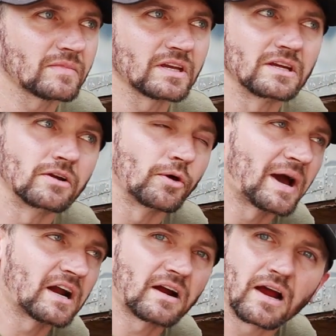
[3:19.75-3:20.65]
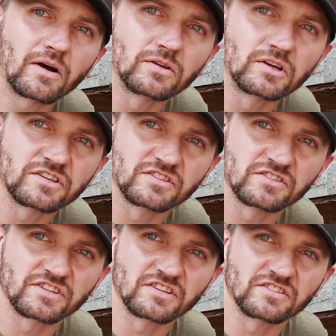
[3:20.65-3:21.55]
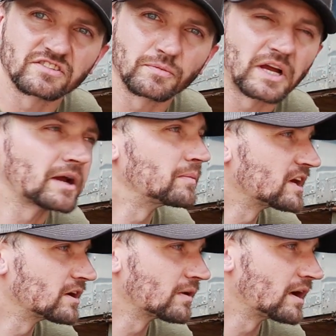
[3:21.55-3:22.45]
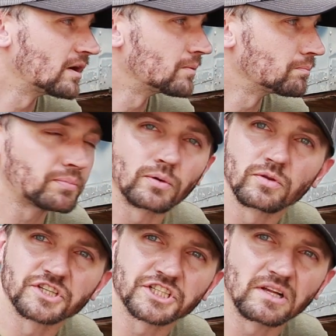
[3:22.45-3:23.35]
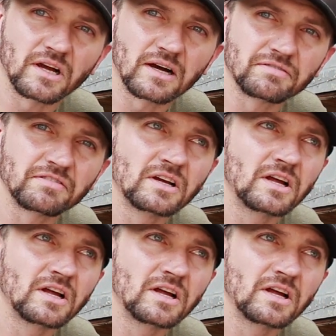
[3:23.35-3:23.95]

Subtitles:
You know, no matter how it looks, it just doesn't seem like I'm going to get around pulling the shell off